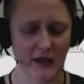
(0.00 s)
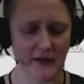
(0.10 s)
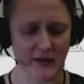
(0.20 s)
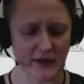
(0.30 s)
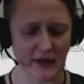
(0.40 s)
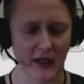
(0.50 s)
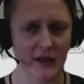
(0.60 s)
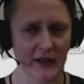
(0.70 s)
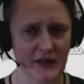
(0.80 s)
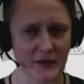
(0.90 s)
And this again
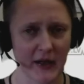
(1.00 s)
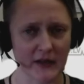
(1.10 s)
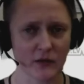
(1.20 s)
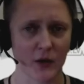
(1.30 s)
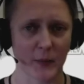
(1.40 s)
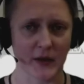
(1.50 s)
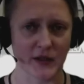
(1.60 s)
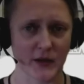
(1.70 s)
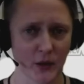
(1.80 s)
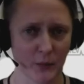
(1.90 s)
links back to our
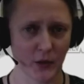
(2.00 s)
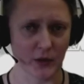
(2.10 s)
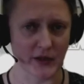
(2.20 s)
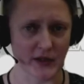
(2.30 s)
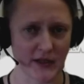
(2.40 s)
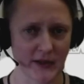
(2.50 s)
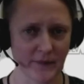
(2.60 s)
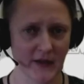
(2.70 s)
personal policy.